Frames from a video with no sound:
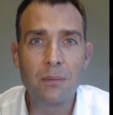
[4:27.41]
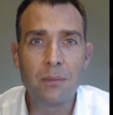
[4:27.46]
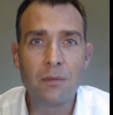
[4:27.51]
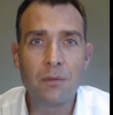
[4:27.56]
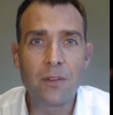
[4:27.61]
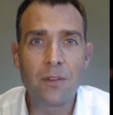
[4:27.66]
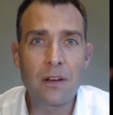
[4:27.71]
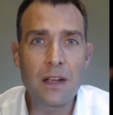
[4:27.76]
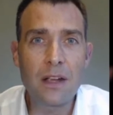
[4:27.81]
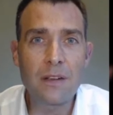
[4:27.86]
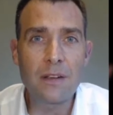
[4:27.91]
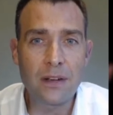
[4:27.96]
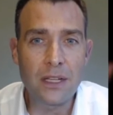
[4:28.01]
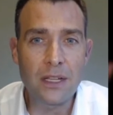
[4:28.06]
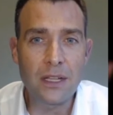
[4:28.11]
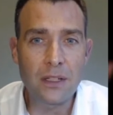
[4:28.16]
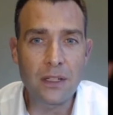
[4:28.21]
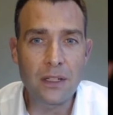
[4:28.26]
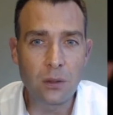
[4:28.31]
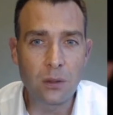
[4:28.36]
Very, very
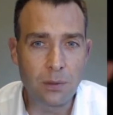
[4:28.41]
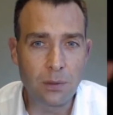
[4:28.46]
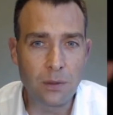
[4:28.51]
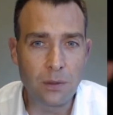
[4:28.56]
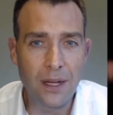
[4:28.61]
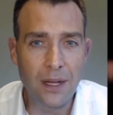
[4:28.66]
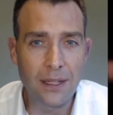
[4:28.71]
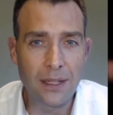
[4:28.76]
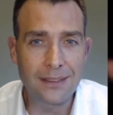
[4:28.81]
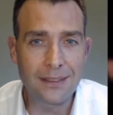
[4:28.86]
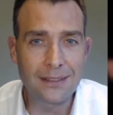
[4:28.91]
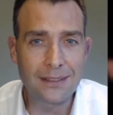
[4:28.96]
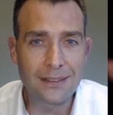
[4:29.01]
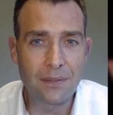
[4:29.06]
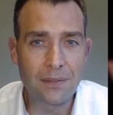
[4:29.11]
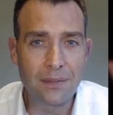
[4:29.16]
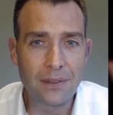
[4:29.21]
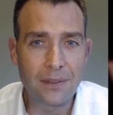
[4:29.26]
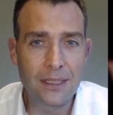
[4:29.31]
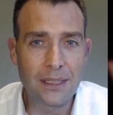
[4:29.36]
corporate finance
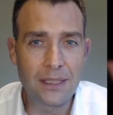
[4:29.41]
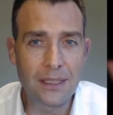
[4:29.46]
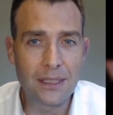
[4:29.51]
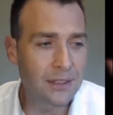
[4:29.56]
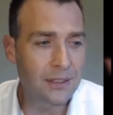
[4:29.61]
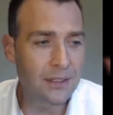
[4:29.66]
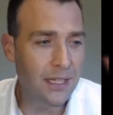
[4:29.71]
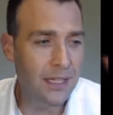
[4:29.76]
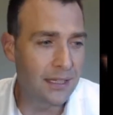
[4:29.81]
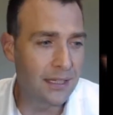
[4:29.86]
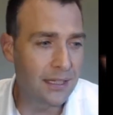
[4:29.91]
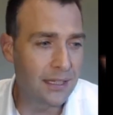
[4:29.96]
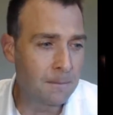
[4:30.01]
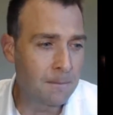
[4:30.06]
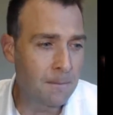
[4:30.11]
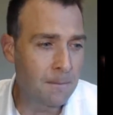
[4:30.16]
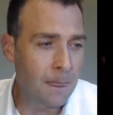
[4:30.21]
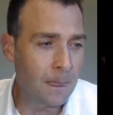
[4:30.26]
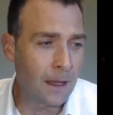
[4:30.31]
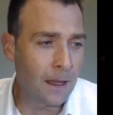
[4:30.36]
heavy, as I've said.
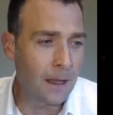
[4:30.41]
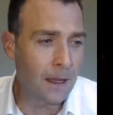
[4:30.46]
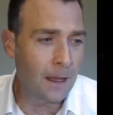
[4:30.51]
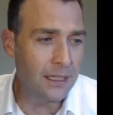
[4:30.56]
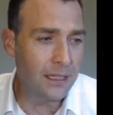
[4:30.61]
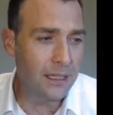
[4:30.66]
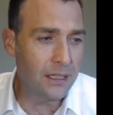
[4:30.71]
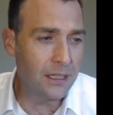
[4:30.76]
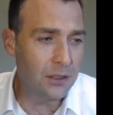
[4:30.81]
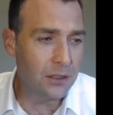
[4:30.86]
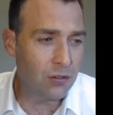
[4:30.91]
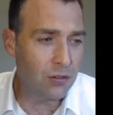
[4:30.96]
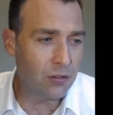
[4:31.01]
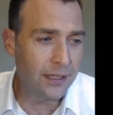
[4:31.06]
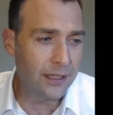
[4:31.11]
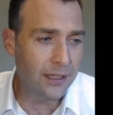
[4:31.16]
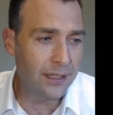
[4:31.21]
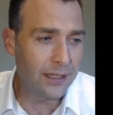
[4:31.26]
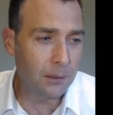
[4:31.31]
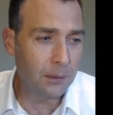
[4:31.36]
And really, you're trying
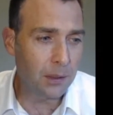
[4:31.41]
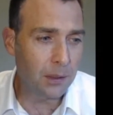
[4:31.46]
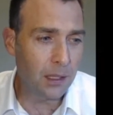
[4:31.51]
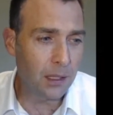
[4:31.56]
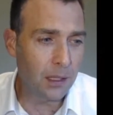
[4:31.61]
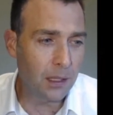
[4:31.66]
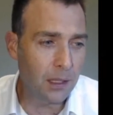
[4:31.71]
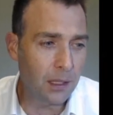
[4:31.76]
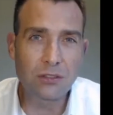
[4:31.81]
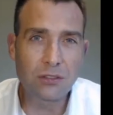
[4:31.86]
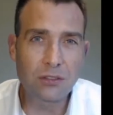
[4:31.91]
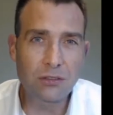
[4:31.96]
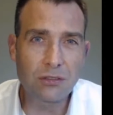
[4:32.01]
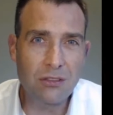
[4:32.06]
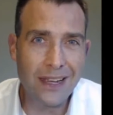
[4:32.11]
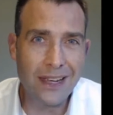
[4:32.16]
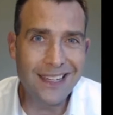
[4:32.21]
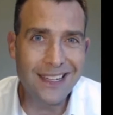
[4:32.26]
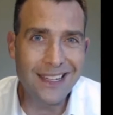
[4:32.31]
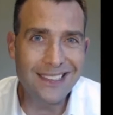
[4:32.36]
to help clients
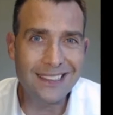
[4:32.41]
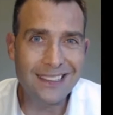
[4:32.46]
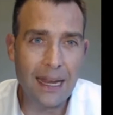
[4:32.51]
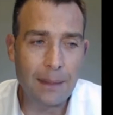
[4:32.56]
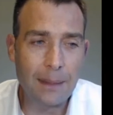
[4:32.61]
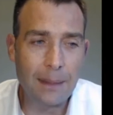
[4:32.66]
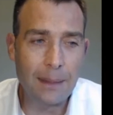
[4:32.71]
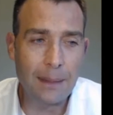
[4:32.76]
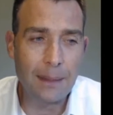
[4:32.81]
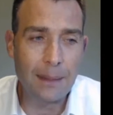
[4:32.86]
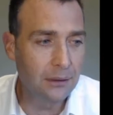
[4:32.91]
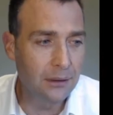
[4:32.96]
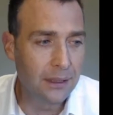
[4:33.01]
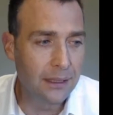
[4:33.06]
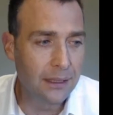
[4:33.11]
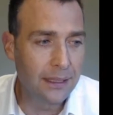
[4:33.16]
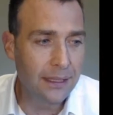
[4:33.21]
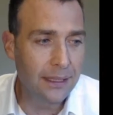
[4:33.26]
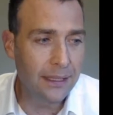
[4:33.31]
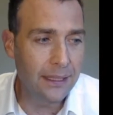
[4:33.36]
raise capital
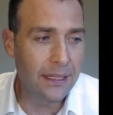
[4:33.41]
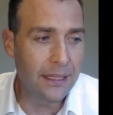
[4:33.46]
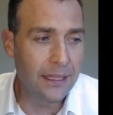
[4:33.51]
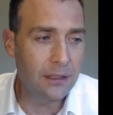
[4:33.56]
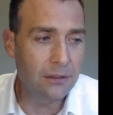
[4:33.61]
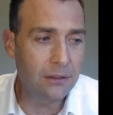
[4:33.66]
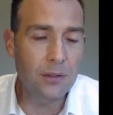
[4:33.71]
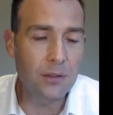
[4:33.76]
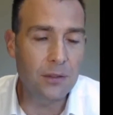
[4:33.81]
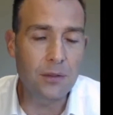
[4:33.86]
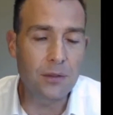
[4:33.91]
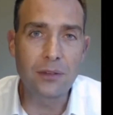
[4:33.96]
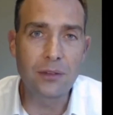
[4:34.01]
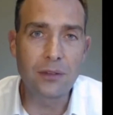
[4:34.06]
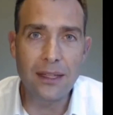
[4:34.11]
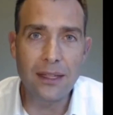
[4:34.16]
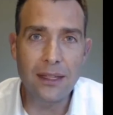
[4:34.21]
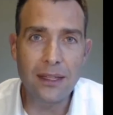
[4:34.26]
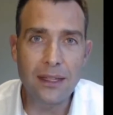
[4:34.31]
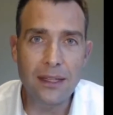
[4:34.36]
here through
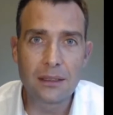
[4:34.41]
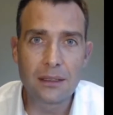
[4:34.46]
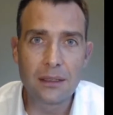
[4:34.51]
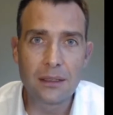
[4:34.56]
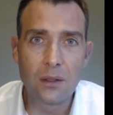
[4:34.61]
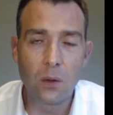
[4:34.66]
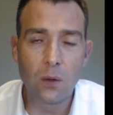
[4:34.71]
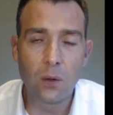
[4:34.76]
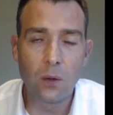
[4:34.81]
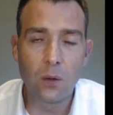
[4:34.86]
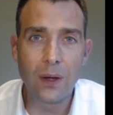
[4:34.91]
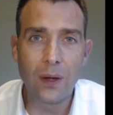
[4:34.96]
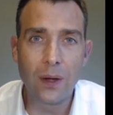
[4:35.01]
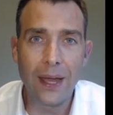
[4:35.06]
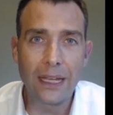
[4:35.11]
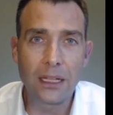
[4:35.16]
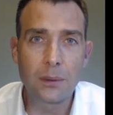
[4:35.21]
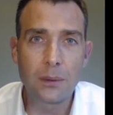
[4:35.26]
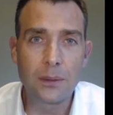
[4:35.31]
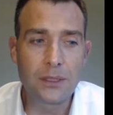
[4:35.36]
debt or
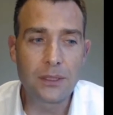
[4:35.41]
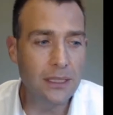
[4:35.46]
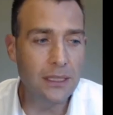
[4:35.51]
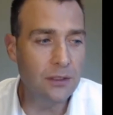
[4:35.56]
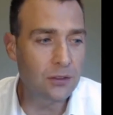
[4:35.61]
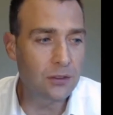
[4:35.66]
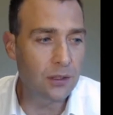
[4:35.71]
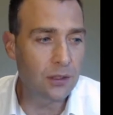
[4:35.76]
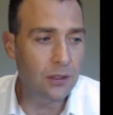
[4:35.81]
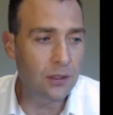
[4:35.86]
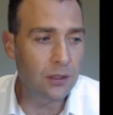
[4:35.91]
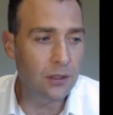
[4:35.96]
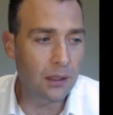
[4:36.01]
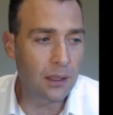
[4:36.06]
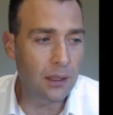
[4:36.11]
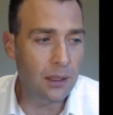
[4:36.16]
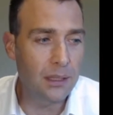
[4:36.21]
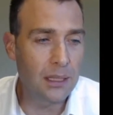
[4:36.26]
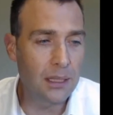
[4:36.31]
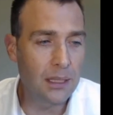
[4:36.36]
equity. So a
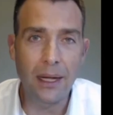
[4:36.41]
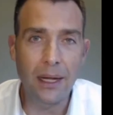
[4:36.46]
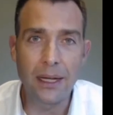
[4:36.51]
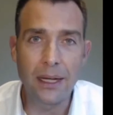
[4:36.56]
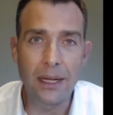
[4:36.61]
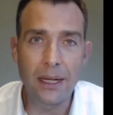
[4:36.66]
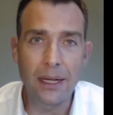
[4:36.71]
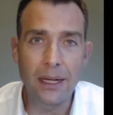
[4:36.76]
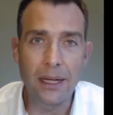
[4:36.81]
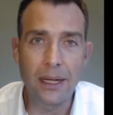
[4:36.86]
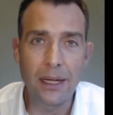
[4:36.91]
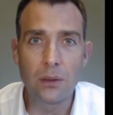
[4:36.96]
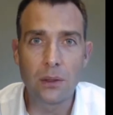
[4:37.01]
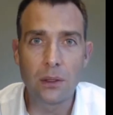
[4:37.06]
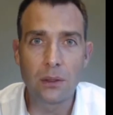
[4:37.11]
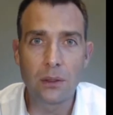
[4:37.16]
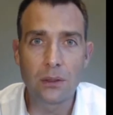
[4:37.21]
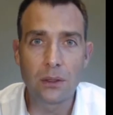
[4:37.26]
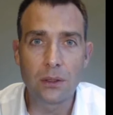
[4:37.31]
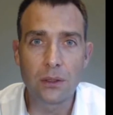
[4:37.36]
company might go
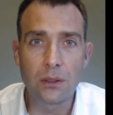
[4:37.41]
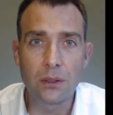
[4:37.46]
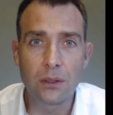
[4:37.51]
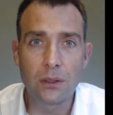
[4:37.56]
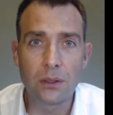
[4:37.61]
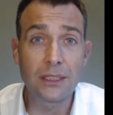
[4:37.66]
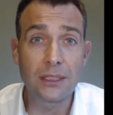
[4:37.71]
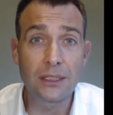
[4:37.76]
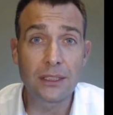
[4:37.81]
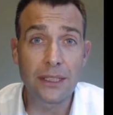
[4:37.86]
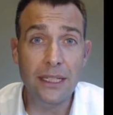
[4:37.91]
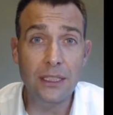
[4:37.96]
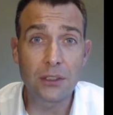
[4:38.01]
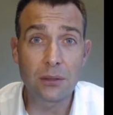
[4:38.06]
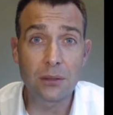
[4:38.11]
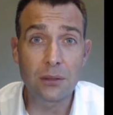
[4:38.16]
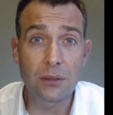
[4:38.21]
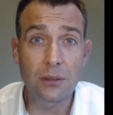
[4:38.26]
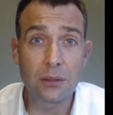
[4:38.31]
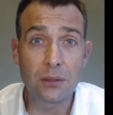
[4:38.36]
on the stock exchange,
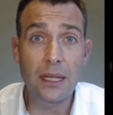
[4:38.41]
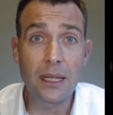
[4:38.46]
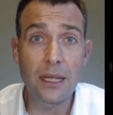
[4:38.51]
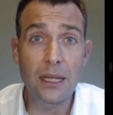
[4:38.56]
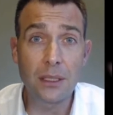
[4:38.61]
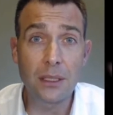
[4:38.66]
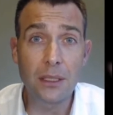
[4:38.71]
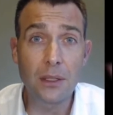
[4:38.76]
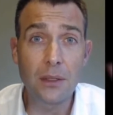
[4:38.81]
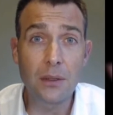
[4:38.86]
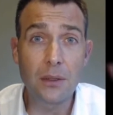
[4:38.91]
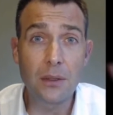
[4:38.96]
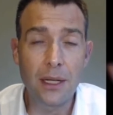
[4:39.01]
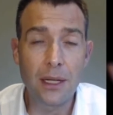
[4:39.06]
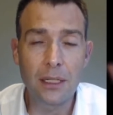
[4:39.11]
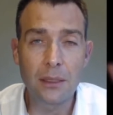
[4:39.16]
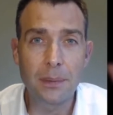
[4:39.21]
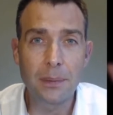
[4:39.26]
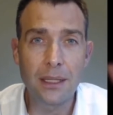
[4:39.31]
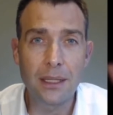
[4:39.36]
so an IPO, you're
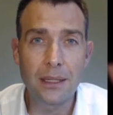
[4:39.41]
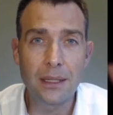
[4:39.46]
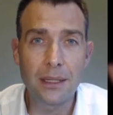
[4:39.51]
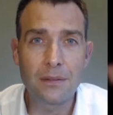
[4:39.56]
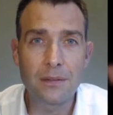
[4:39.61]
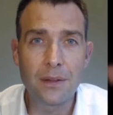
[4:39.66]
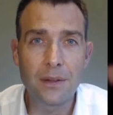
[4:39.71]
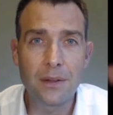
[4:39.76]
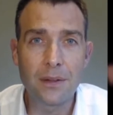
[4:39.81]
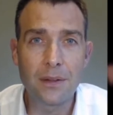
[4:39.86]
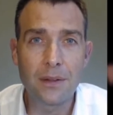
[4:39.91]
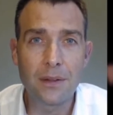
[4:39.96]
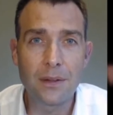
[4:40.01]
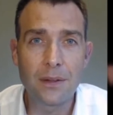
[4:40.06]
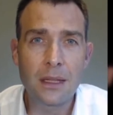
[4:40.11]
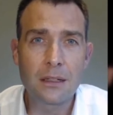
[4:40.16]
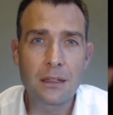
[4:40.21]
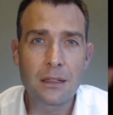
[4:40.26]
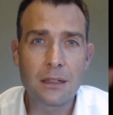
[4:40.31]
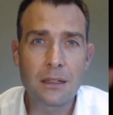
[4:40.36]
helping that firm
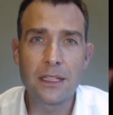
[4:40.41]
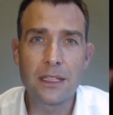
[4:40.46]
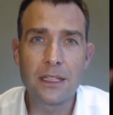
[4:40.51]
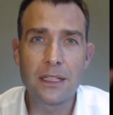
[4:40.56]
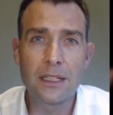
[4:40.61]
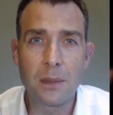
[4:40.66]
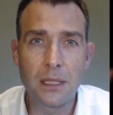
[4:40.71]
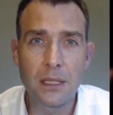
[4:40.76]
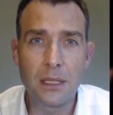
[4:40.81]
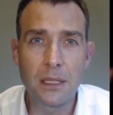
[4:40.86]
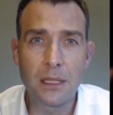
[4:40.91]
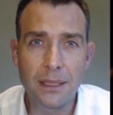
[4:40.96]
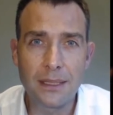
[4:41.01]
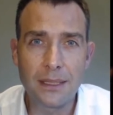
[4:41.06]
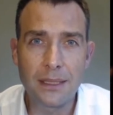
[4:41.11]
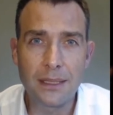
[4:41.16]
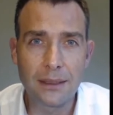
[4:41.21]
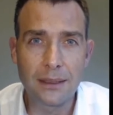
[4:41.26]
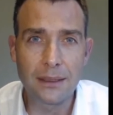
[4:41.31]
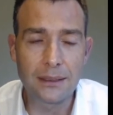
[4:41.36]
raise money by
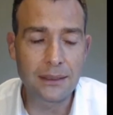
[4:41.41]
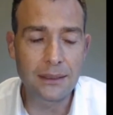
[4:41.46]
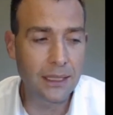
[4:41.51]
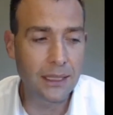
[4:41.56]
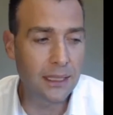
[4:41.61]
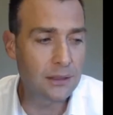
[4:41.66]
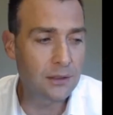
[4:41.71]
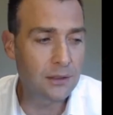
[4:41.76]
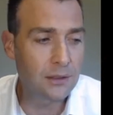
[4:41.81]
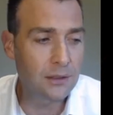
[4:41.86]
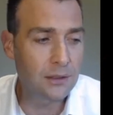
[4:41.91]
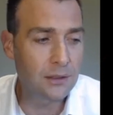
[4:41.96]
selling shares.